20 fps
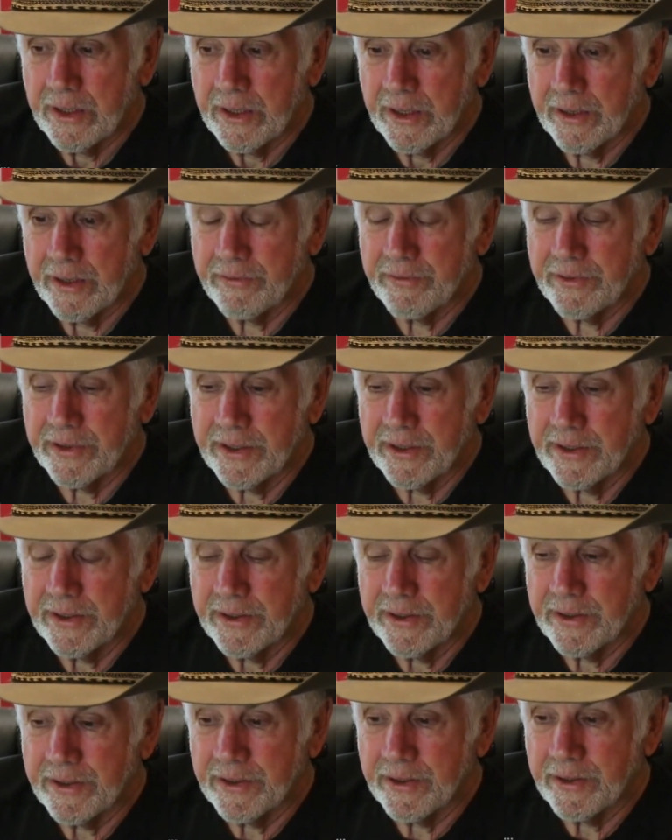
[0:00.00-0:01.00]
Every
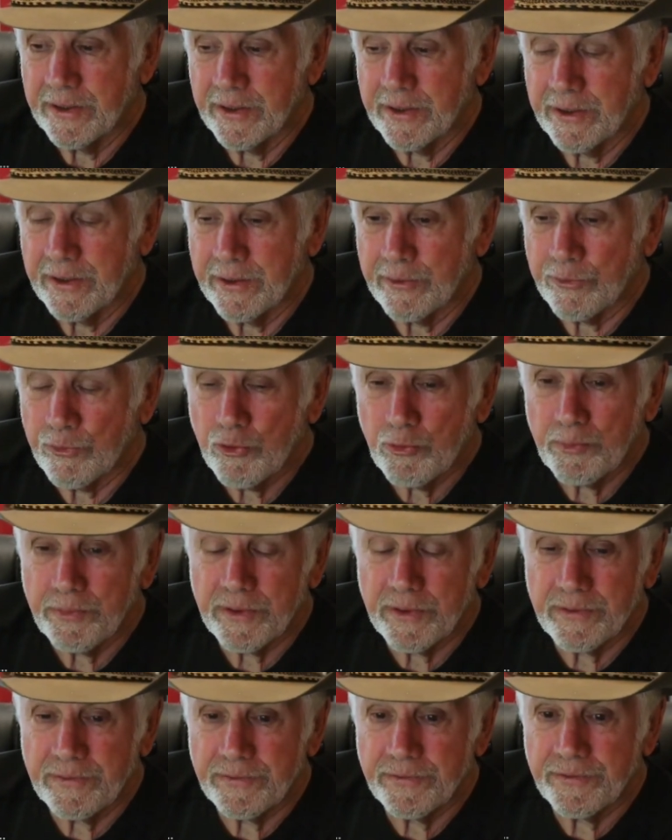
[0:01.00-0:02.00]
group
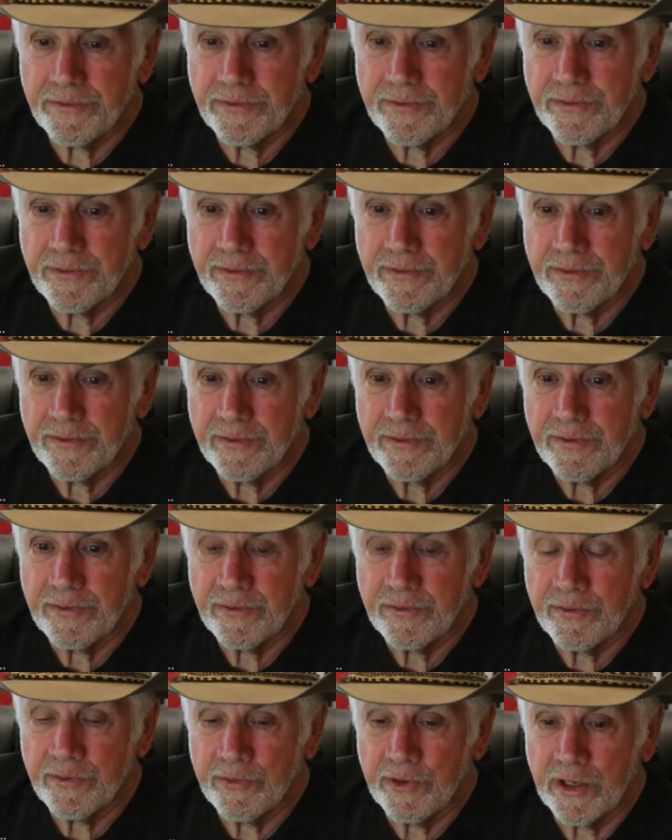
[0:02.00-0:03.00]
of
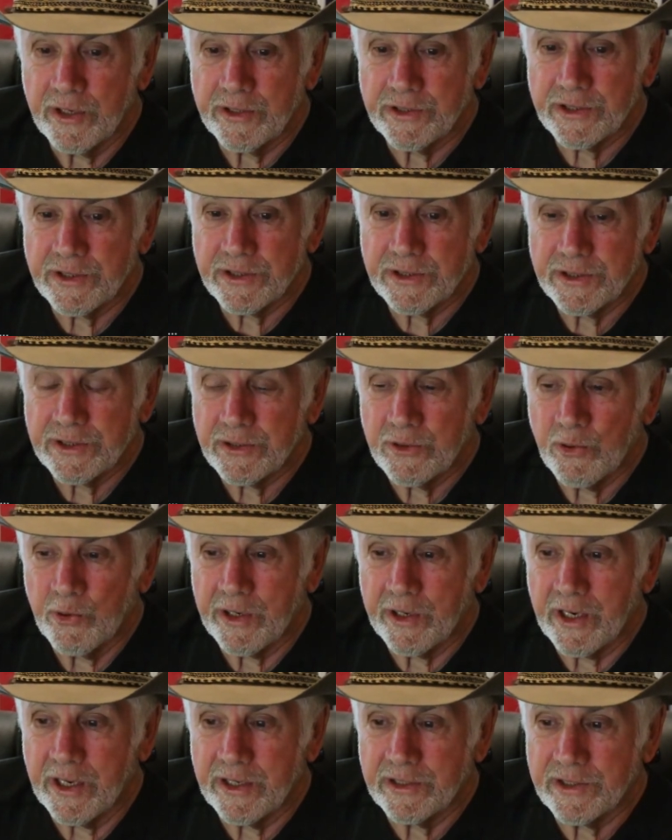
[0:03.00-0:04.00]
religious
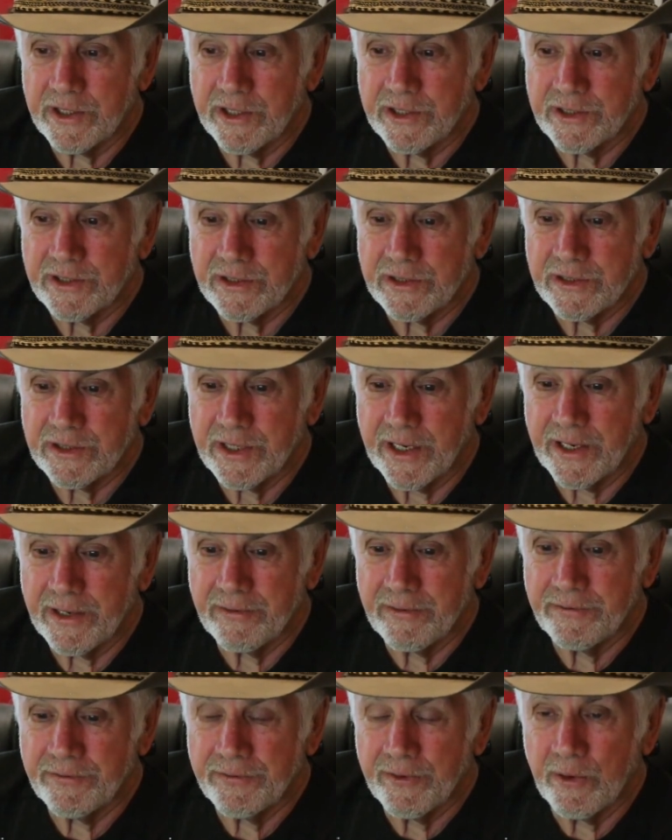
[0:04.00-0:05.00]
organizations
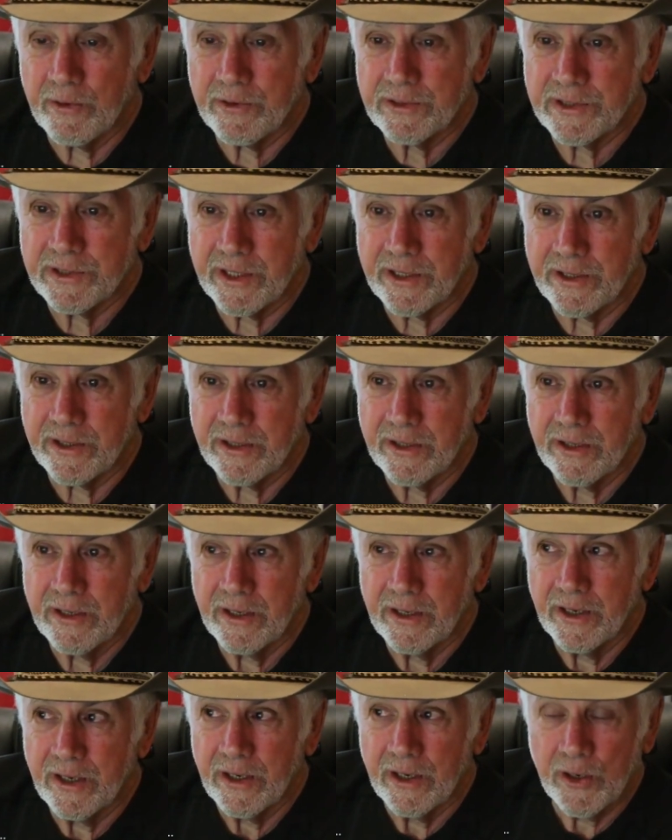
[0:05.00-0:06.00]
have folks that are
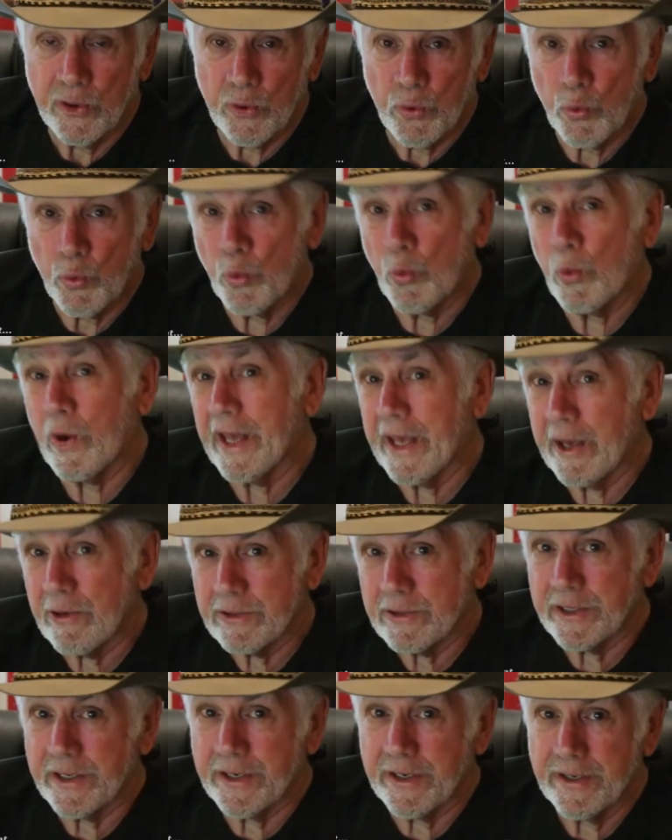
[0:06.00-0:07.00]
way
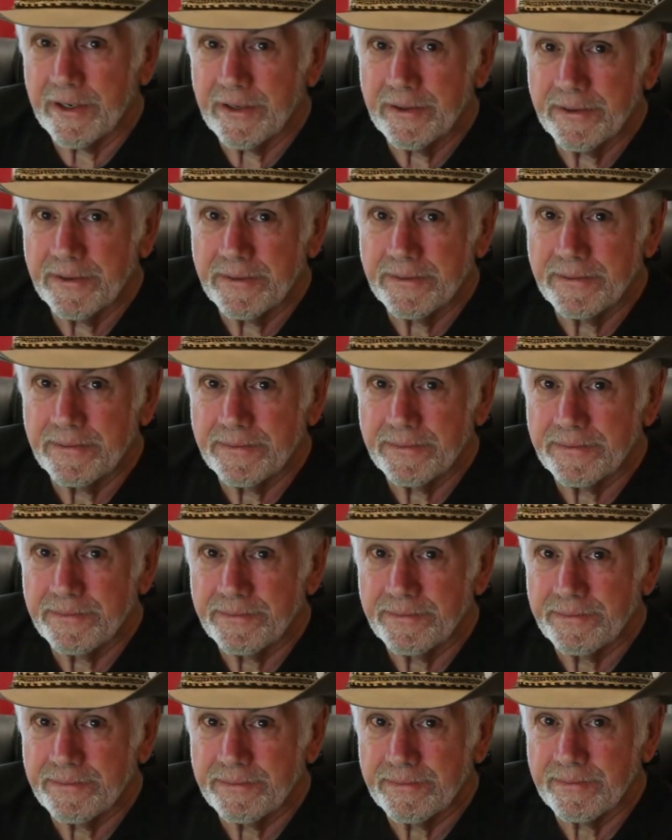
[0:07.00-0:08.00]
out there,
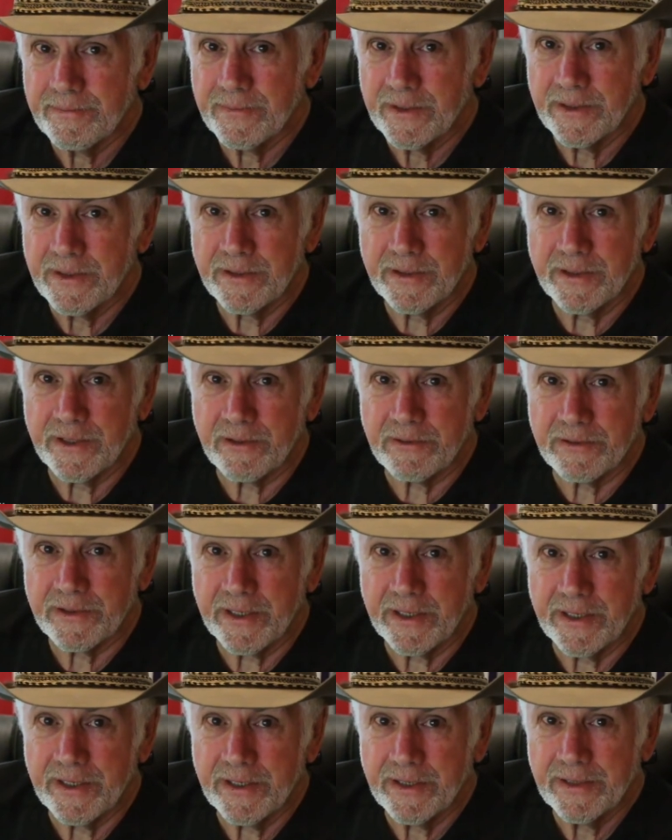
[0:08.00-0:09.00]
don't
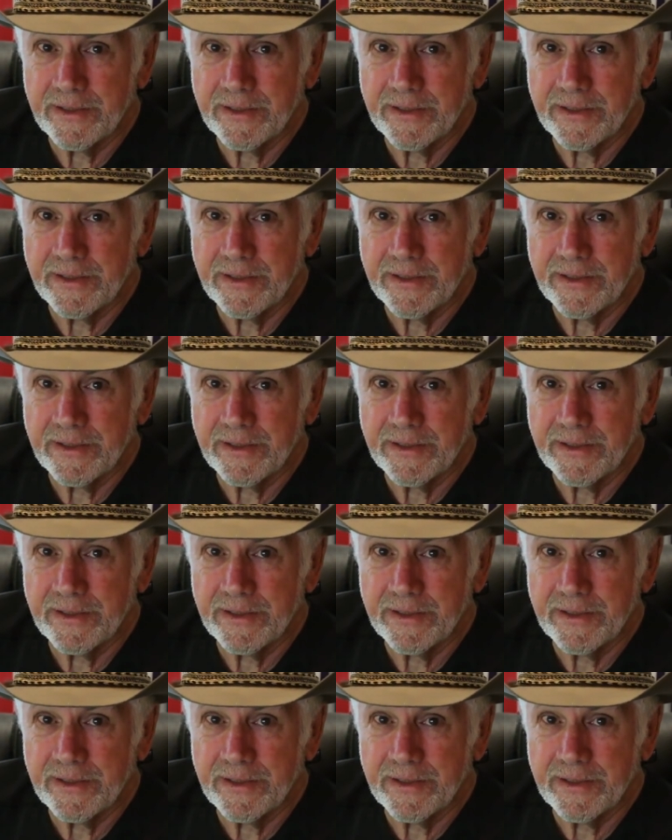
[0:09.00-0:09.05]
they?